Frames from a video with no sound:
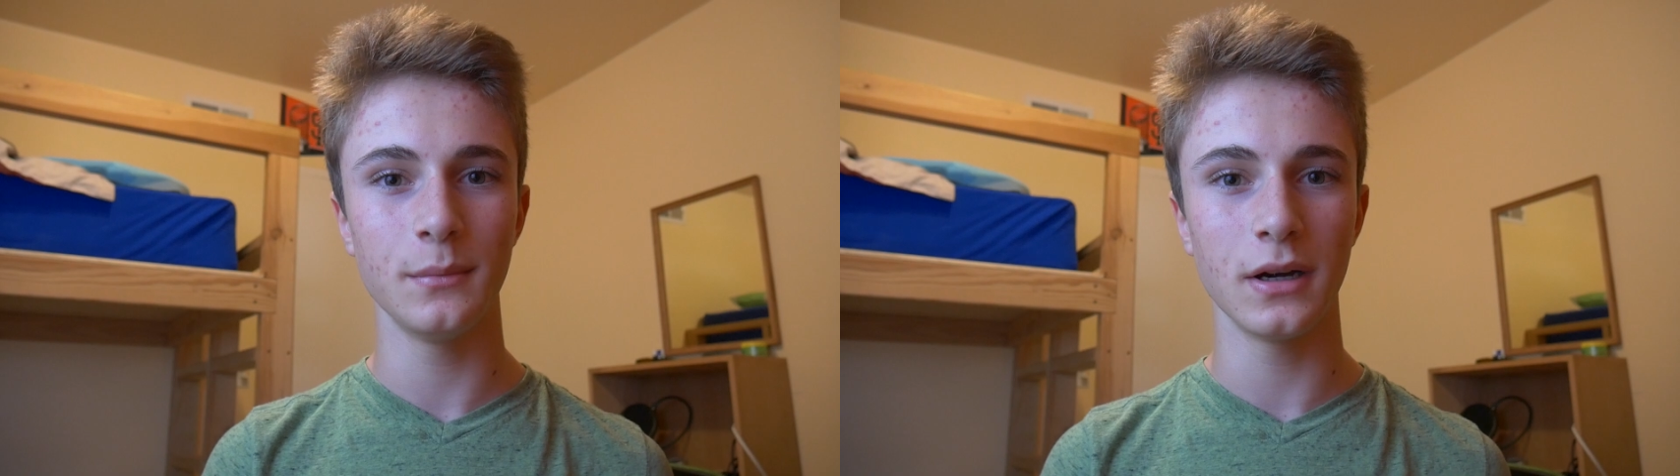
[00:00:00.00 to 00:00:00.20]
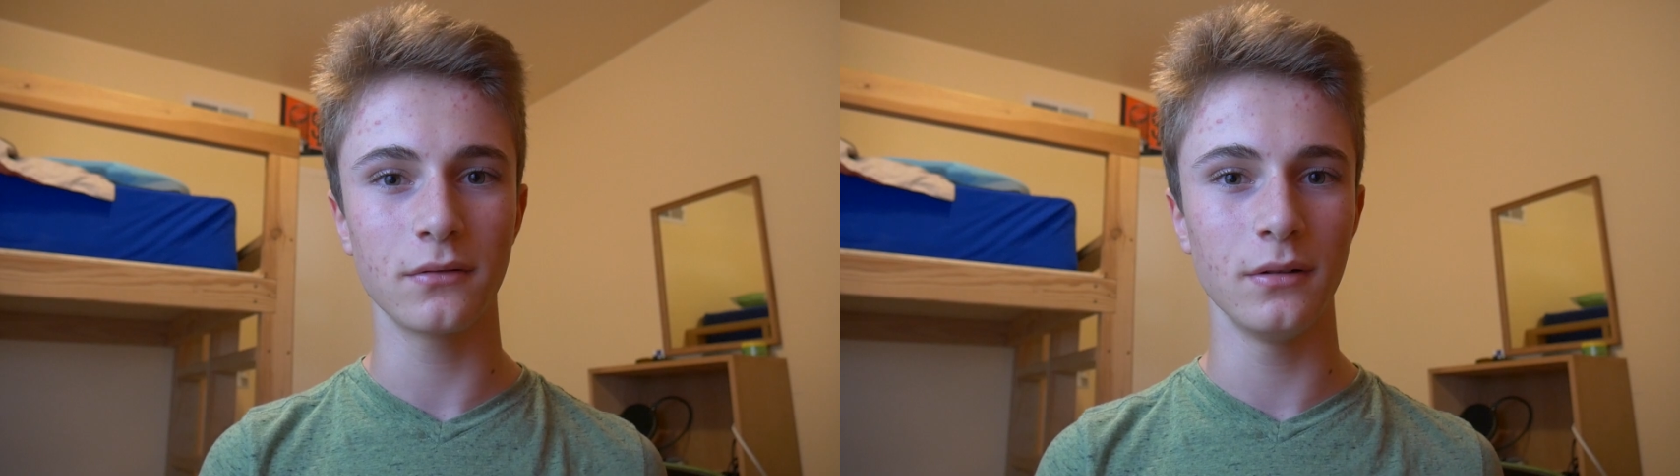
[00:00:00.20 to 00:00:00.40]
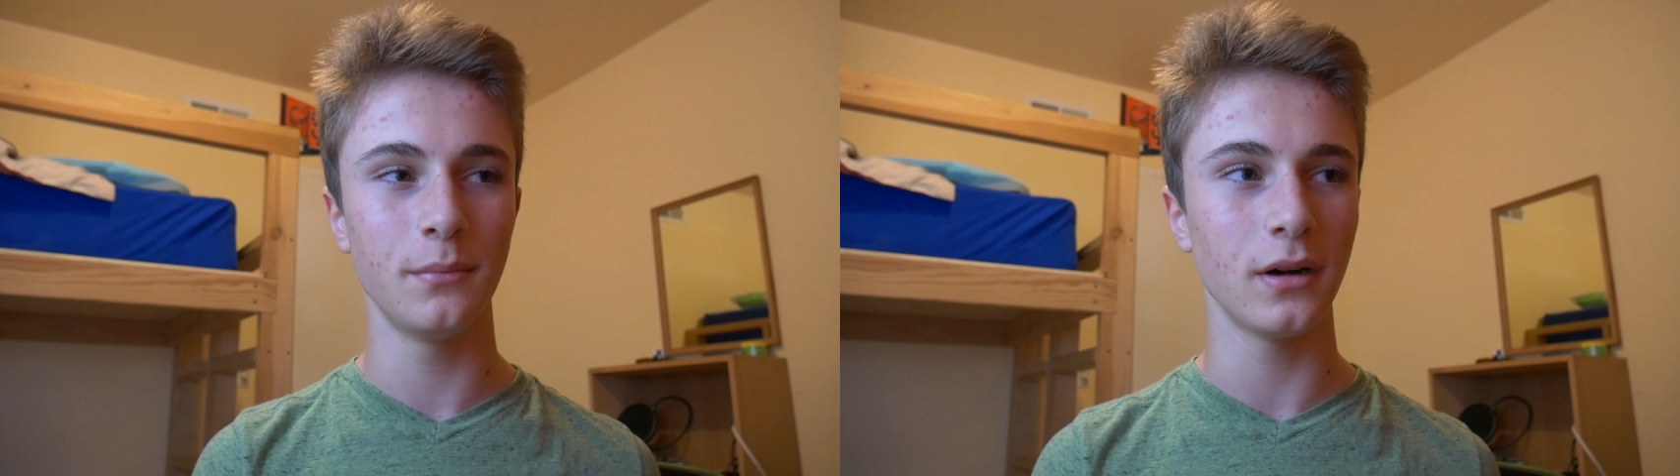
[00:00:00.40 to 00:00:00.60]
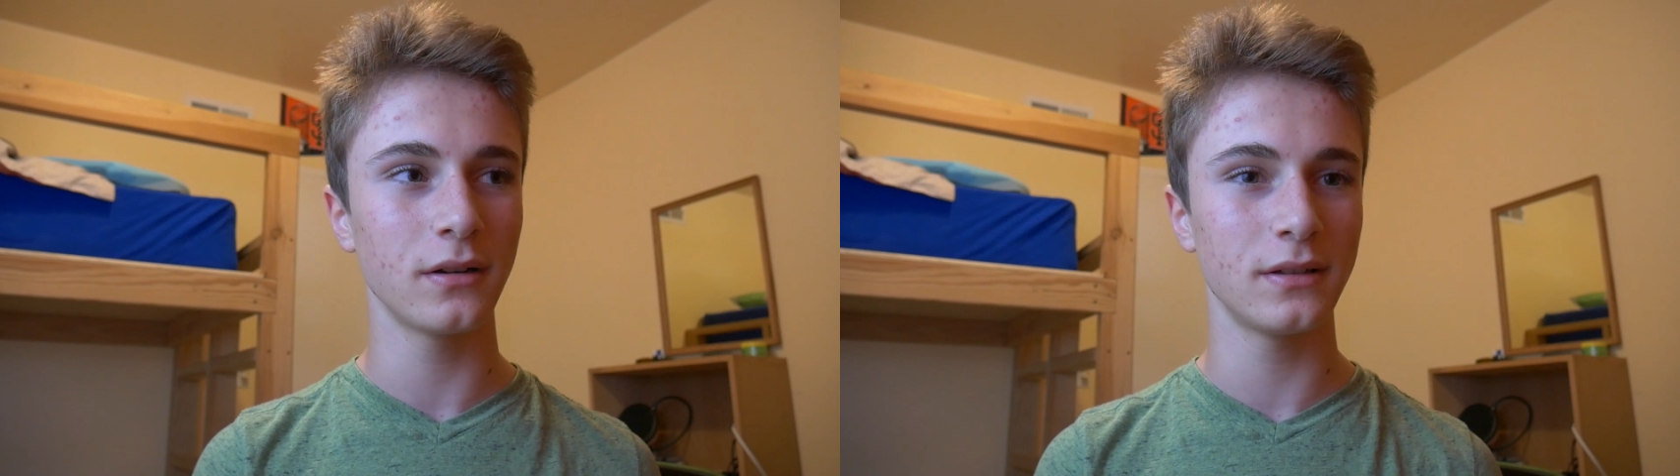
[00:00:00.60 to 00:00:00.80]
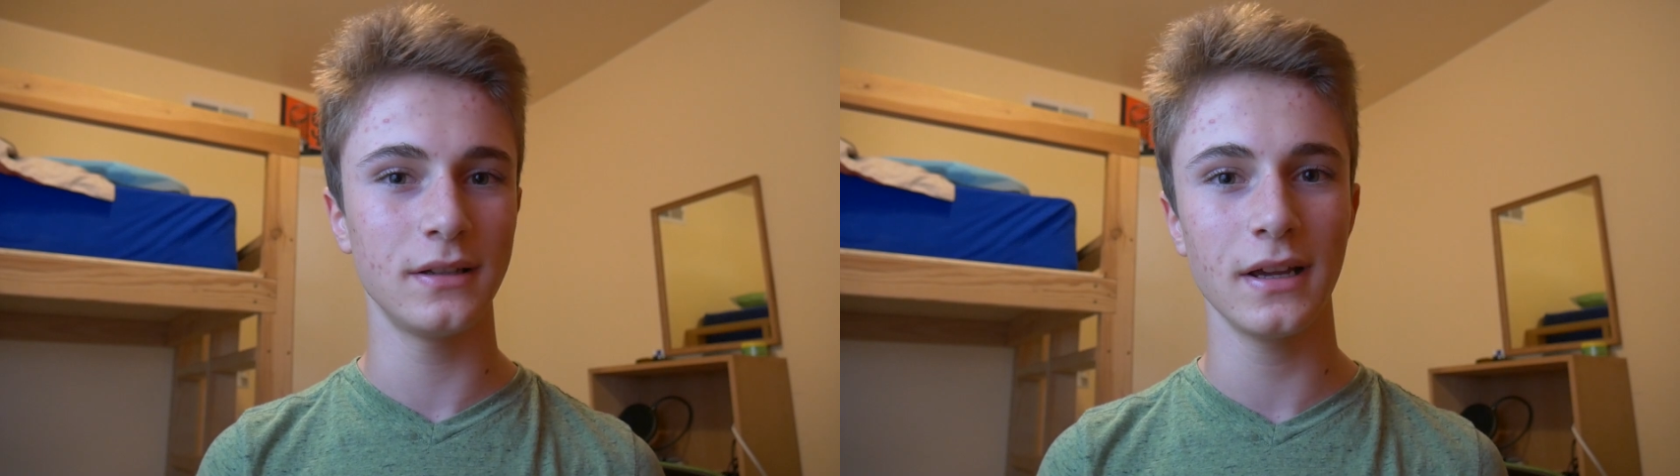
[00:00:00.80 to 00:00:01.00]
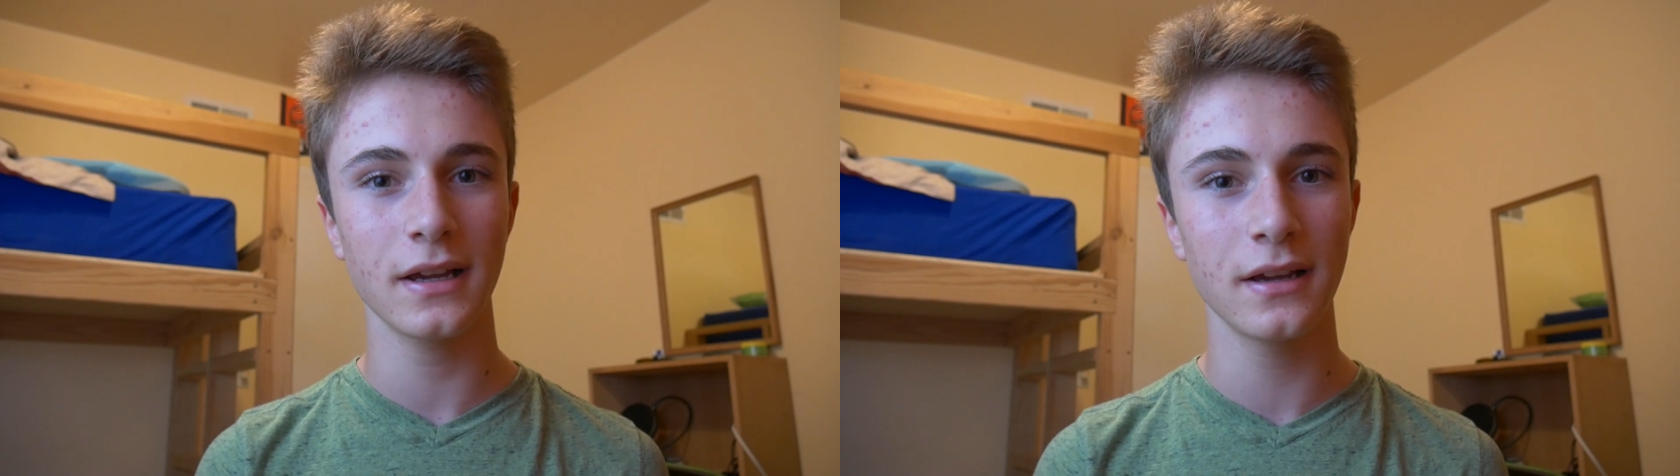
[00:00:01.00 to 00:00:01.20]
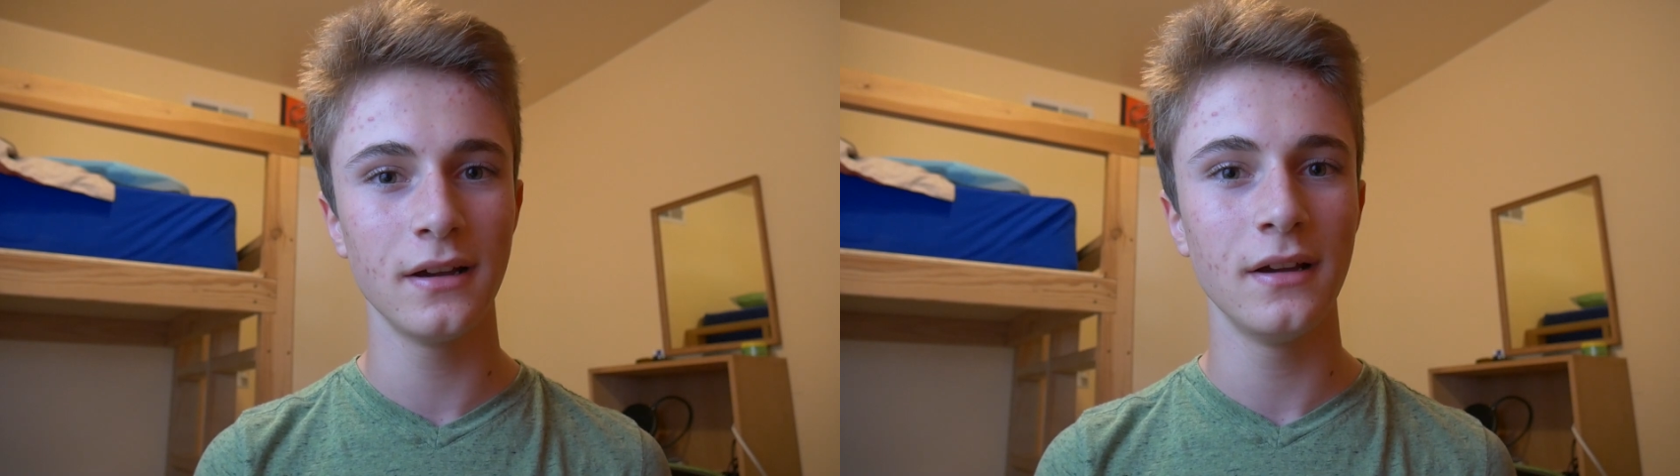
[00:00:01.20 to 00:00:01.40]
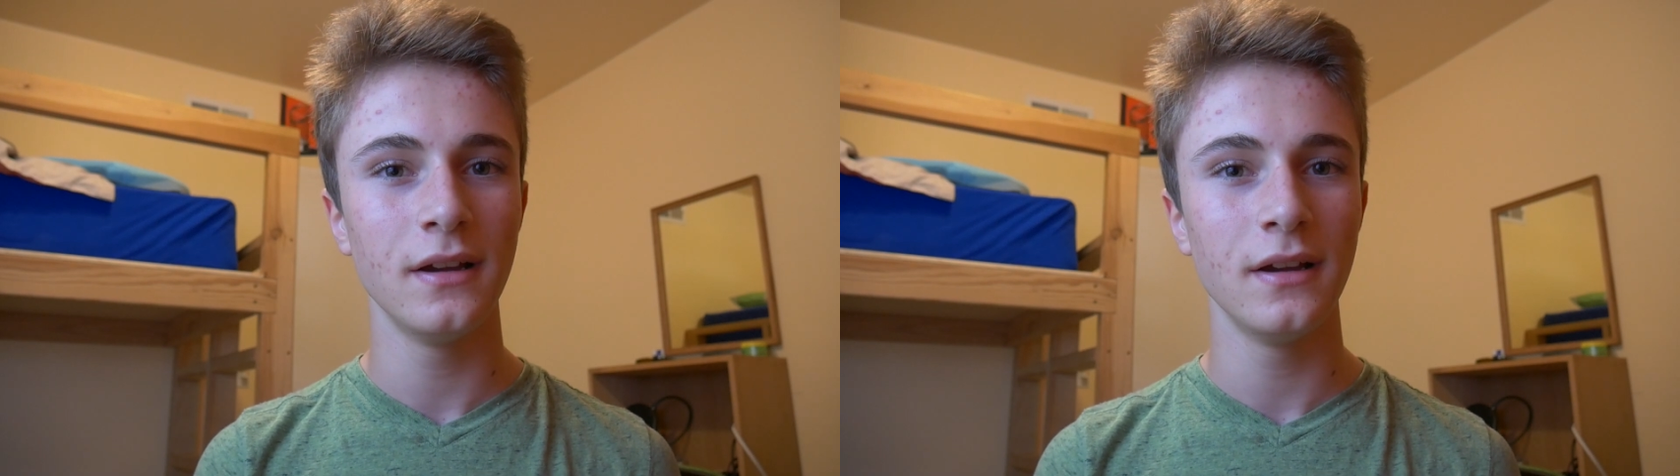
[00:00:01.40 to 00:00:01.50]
Mach 1 bars and deck.